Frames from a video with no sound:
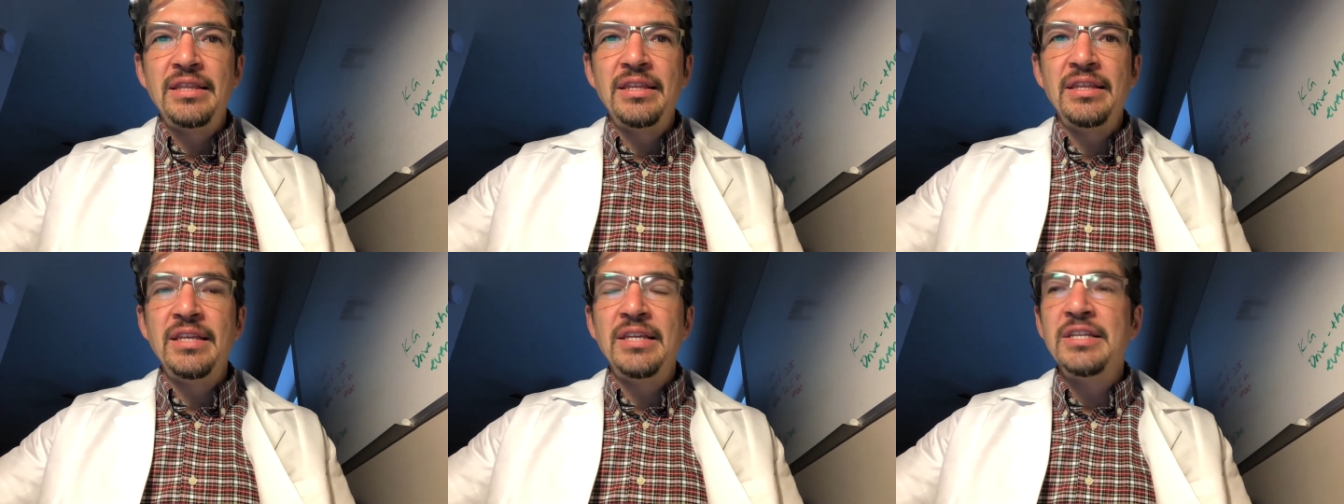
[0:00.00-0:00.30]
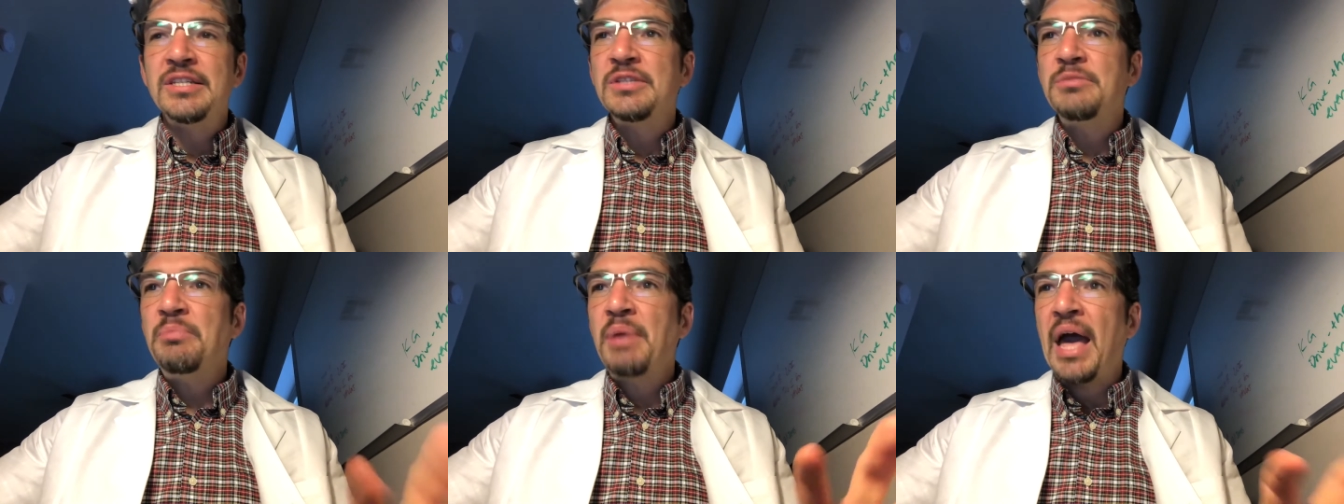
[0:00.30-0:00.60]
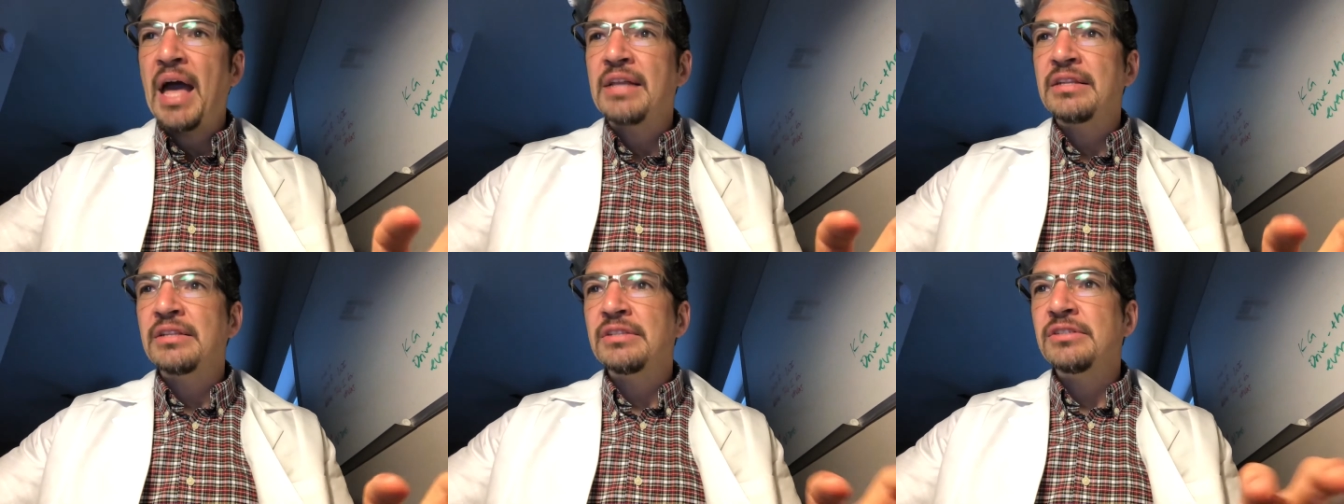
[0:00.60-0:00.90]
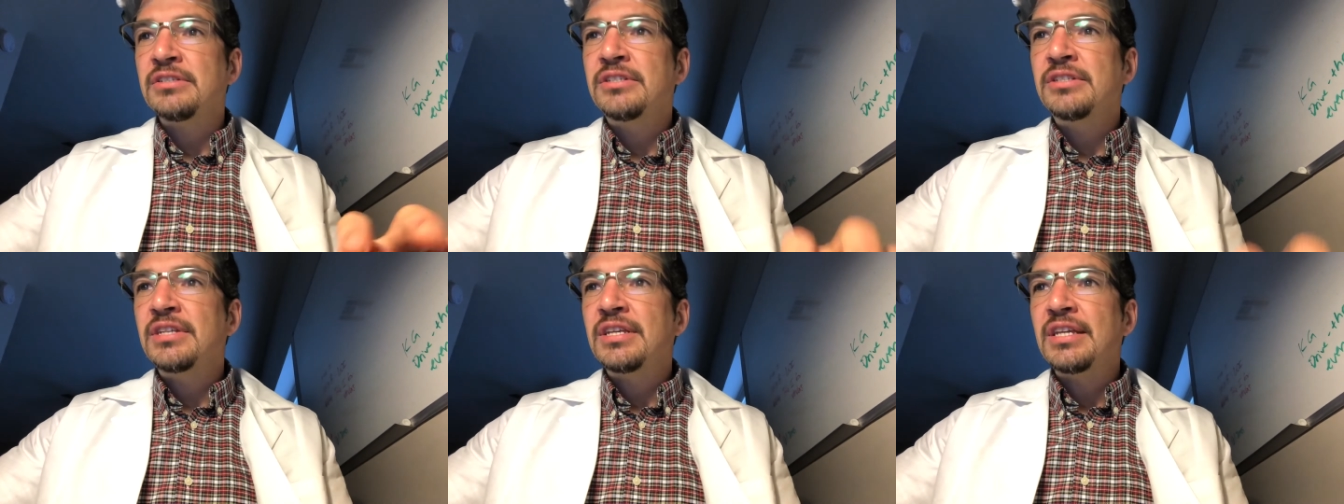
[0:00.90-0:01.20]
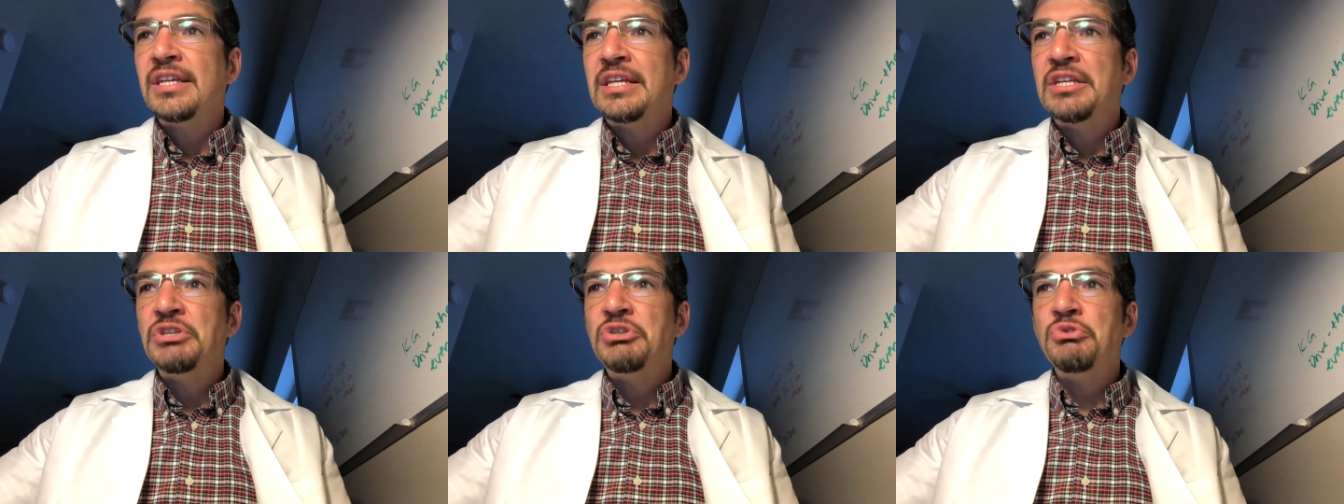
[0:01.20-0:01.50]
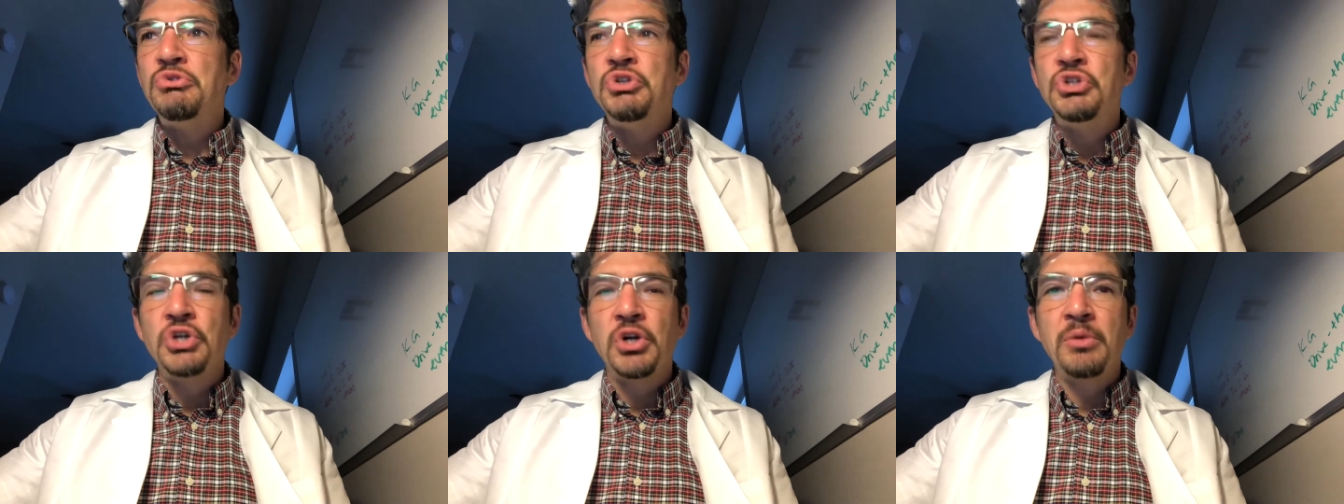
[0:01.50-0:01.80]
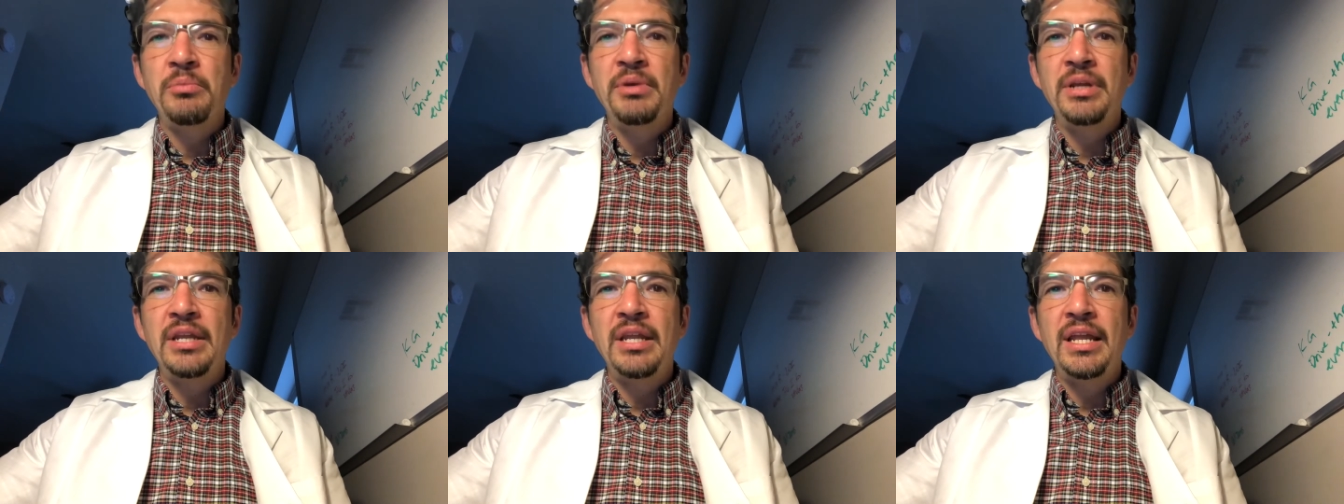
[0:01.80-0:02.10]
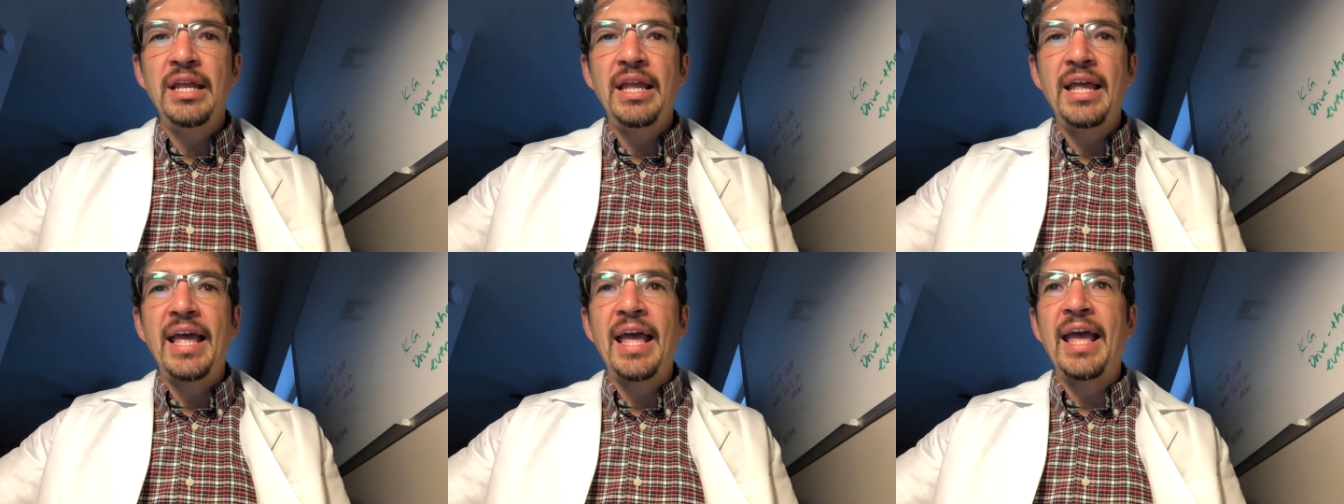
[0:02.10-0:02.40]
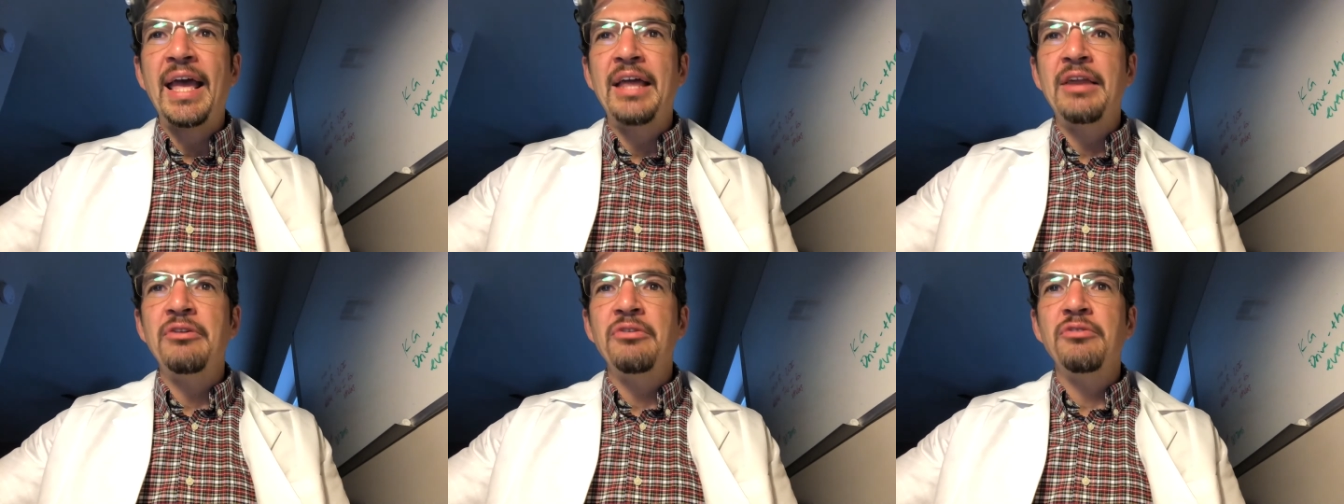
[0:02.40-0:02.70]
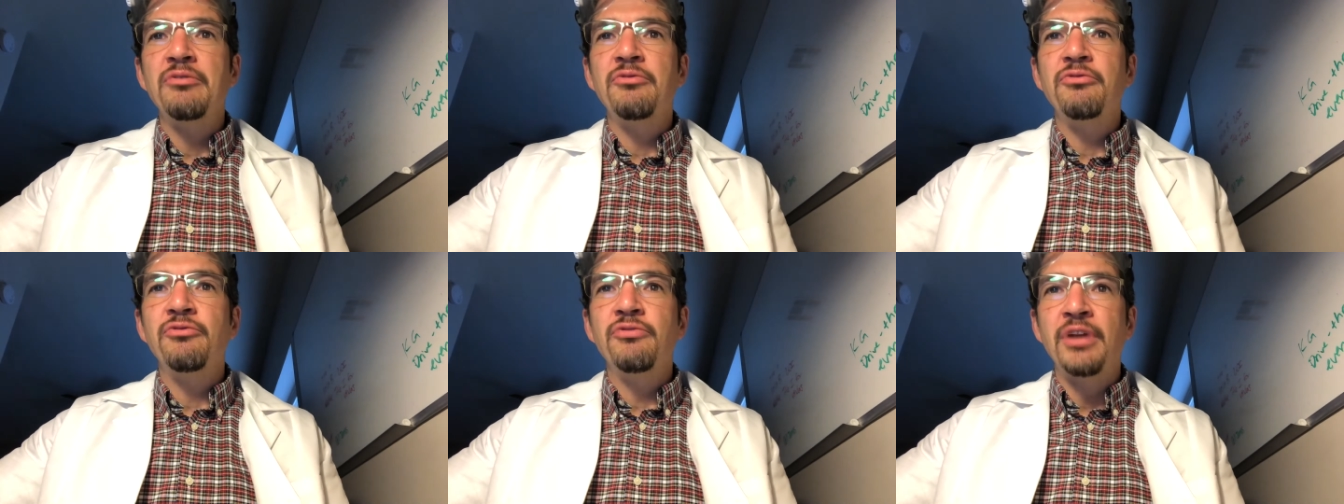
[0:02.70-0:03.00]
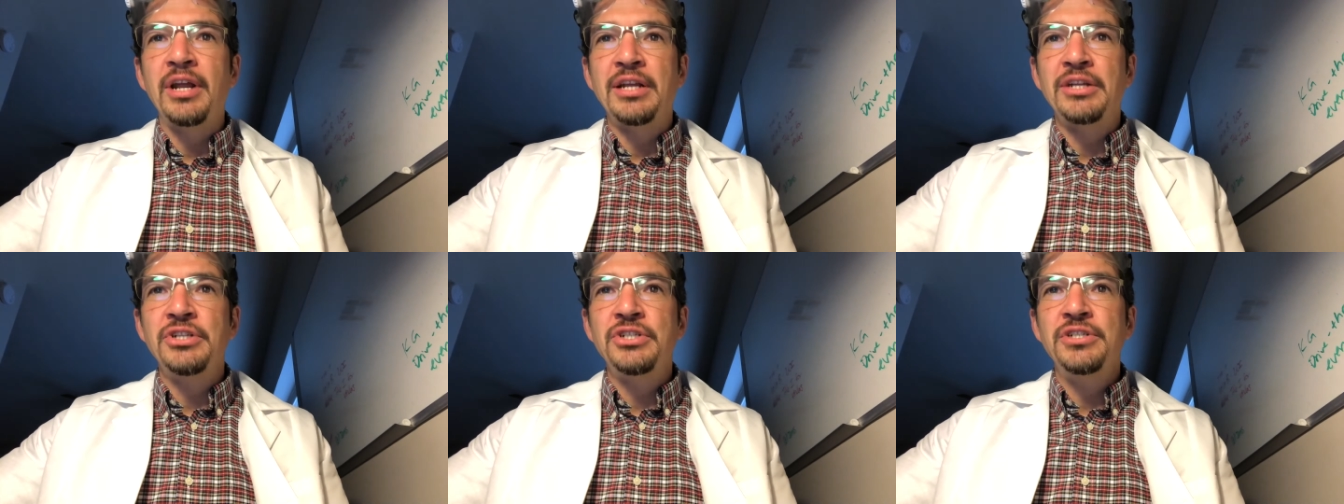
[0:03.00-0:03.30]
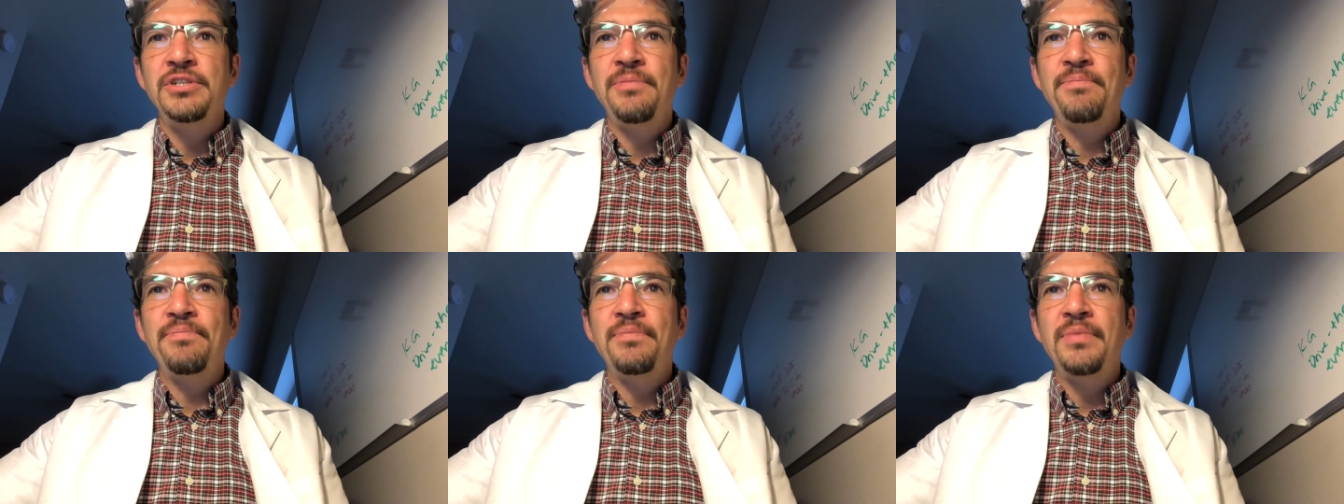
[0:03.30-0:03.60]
his patents into German and French.